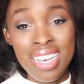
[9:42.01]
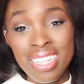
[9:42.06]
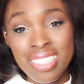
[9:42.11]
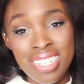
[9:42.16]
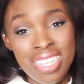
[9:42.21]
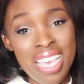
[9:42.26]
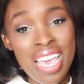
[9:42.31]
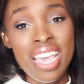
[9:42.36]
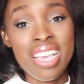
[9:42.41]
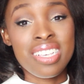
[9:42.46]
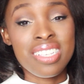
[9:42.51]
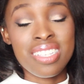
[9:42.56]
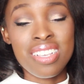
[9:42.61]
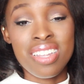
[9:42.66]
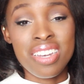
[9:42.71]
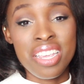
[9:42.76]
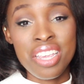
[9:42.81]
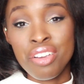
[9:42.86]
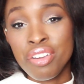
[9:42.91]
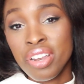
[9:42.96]
the case
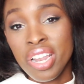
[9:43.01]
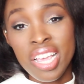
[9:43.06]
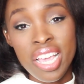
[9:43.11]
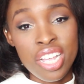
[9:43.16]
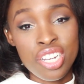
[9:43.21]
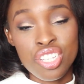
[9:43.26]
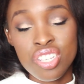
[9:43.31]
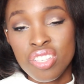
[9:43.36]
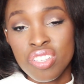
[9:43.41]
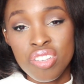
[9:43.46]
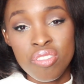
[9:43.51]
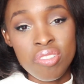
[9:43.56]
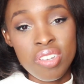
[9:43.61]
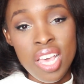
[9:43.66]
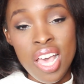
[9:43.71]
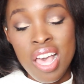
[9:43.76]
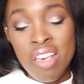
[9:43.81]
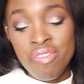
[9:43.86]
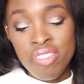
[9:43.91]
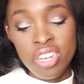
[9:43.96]
on here, like I just don't
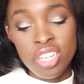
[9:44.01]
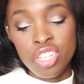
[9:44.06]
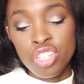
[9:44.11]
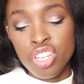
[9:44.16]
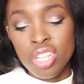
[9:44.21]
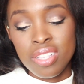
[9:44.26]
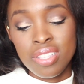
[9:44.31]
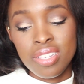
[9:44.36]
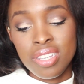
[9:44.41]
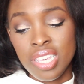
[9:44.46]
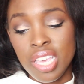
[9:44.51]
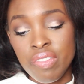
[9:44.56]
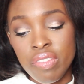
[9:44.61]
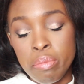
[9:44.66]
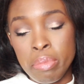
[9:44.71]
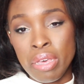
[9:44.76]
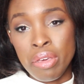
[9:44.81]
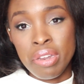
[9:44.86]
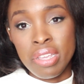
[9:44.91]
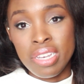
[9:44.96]
have any shits to give
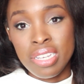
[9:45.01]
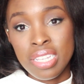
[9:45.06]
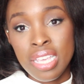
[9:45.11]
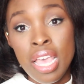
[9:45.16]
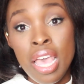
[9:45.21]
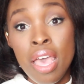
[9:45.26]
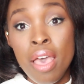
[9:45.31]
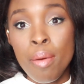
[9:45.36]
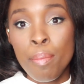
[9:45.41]
about it.